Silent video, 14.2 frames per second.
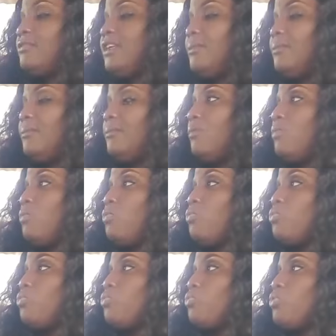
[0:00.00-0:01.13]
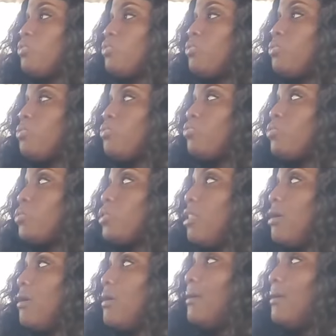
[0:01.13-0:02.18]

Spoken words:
I believe Ministry of Finance, me there,